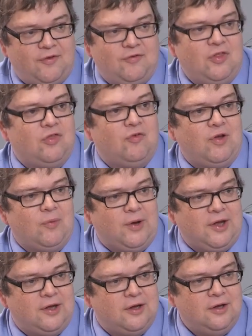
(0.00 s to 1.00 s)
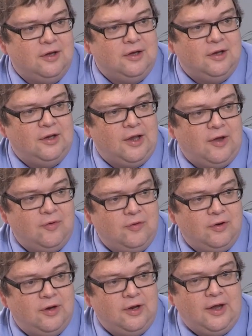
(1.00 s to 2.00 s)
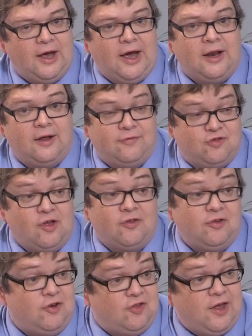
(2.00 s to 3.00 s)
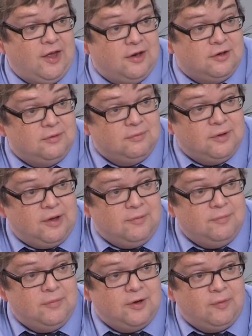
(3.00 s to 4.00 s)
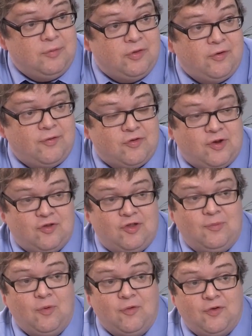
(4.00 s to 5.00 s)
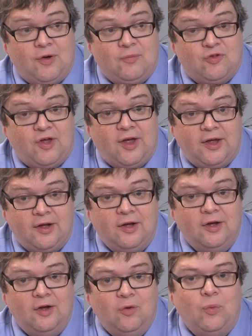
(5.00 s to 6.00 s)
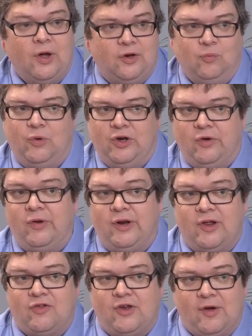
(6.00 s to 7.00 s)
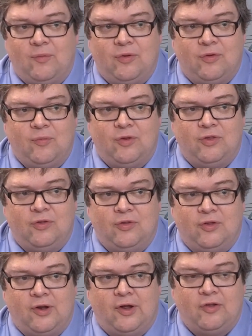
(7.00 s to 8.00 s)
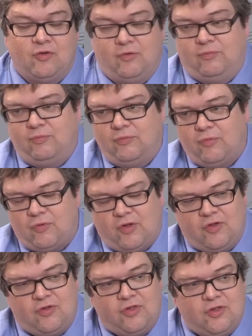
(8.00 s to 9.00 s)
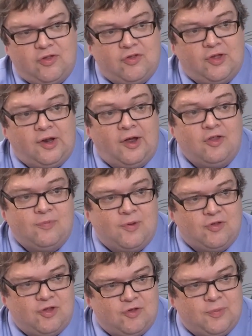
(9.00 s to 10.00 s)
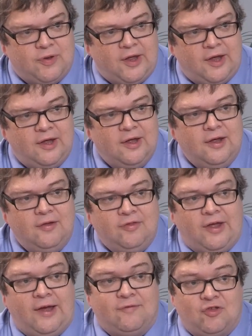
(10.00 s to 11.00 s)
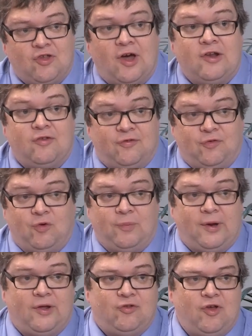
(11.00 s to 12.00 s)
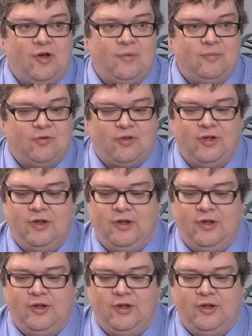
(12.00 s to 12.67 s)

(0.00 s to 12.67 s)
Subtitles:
53-week loan. And I've started to see it coming through. I've started to see more firms saying we're doing this now with clients. Obviously, it's the client's business, but they have decided to formalise terms,